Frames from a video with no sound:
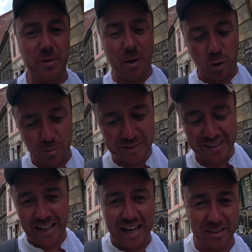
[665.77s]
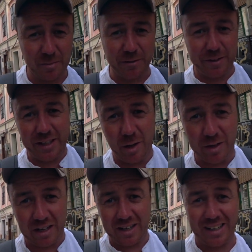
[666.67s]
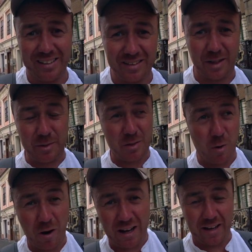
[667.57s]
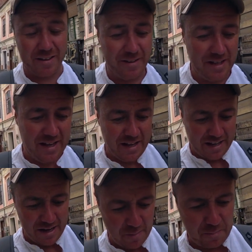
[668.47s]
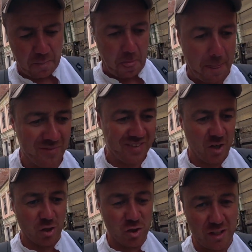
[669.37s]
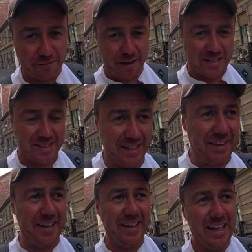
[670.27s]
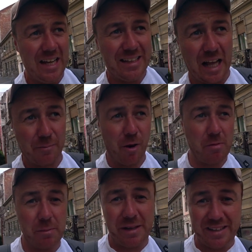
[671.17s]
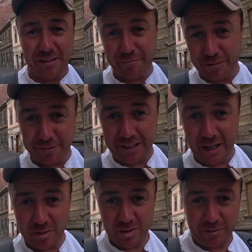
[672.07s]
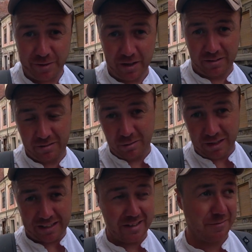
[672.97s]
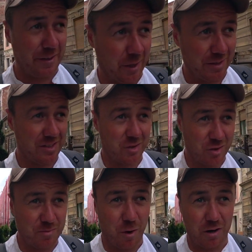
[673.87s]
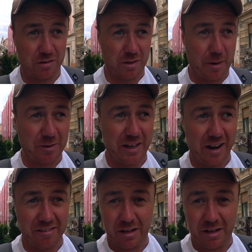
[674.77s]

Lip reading: about coming to the end of my video here in Timisoara. I just got the vaccine. That'll probably be a different video, so if you're looking at this video, this is just more about the area